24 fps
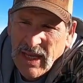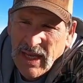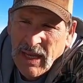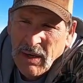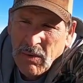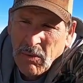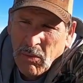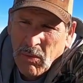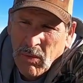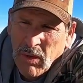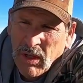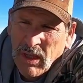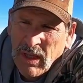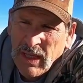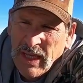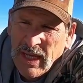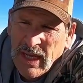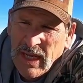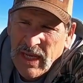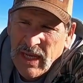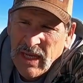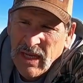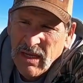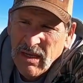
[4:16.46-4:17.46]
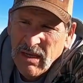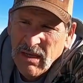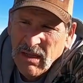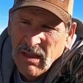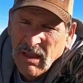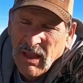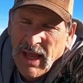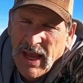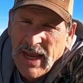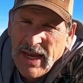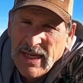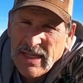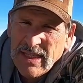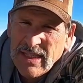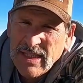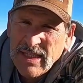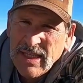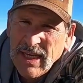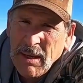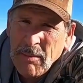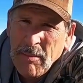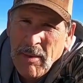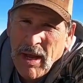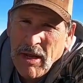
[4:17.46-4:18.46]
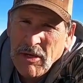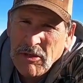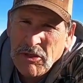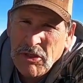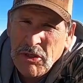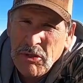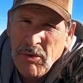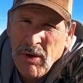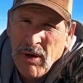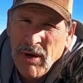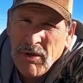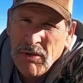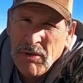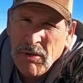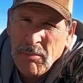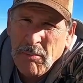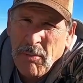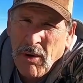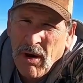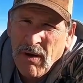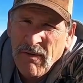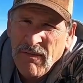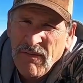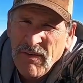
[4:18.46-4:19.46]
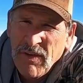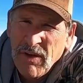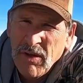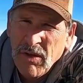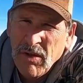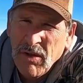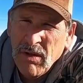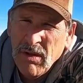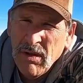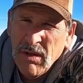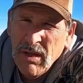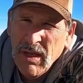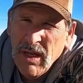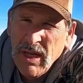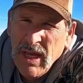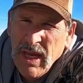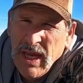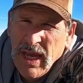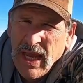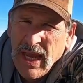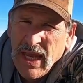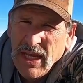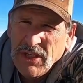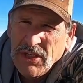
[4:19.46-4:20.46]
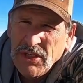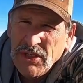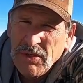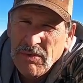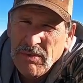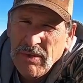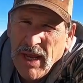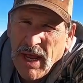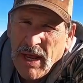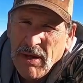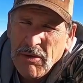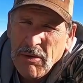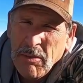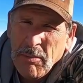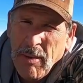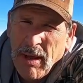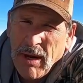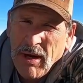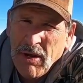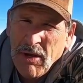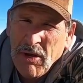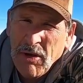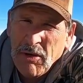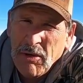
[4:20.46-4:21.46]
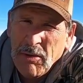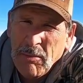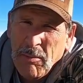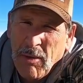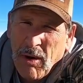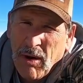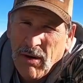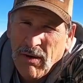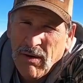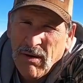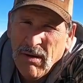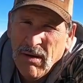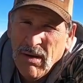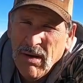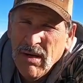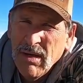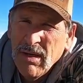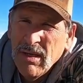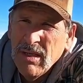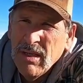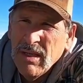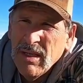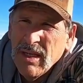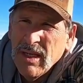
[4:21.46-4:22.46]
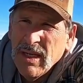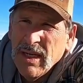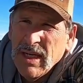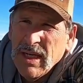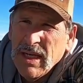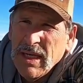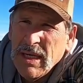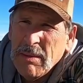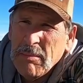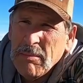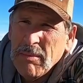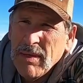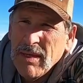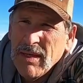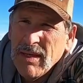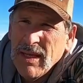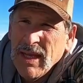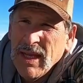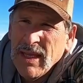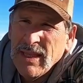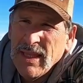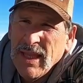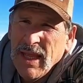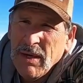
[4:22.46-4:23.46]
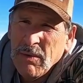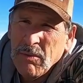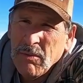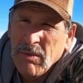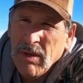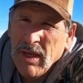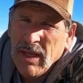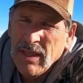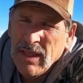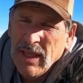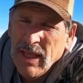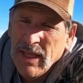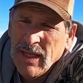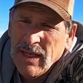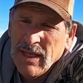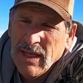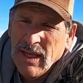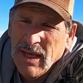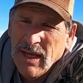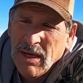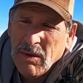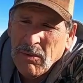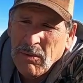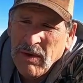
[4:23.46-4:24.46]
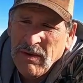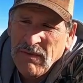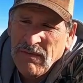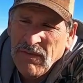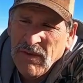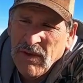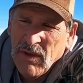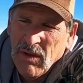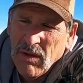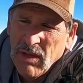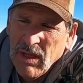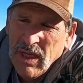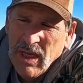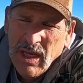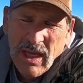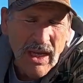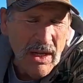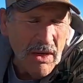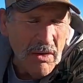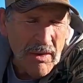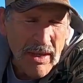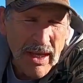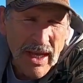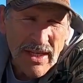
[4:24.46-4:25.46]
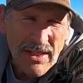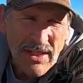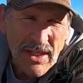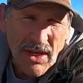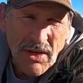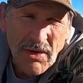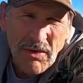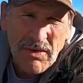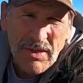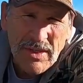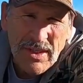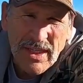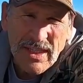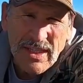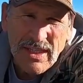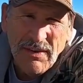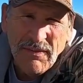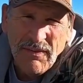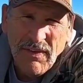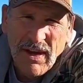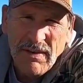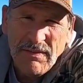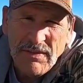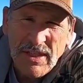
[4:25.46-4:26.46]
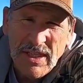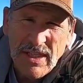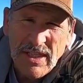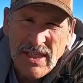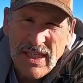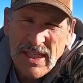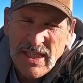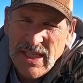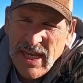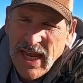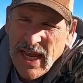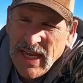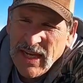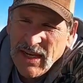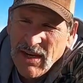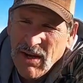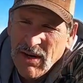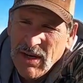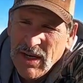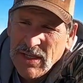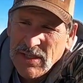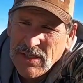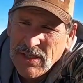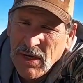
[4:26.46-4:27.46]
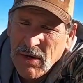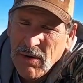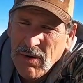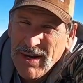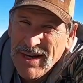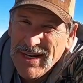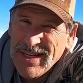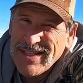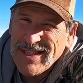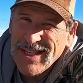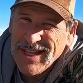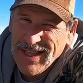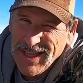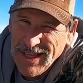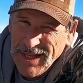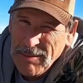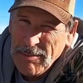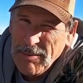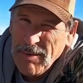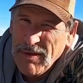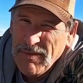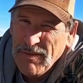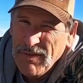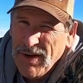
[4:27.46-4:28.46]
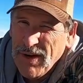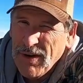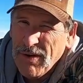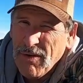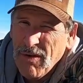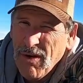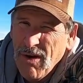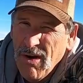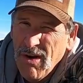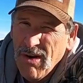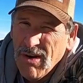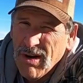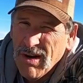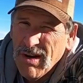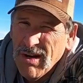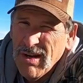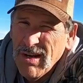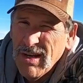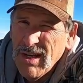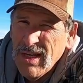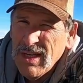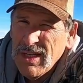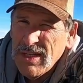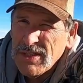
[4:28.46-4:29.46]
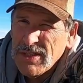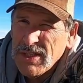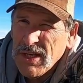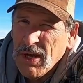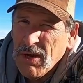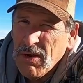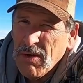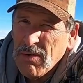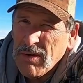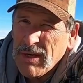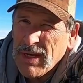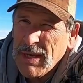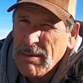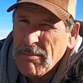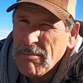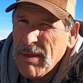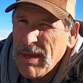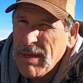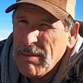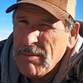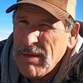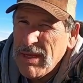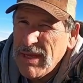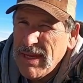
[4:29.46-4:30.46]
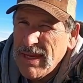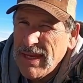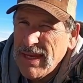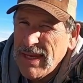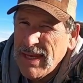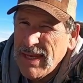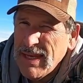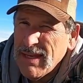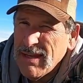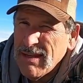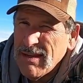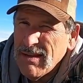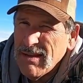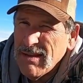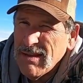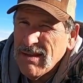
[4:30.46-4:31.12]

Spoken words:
it really likes about 200 bar fill and shoot down to about 100 bar, and then refill. It only has a 165 cc tank on it, so, and it's a little bit of an air hog. So get maybe,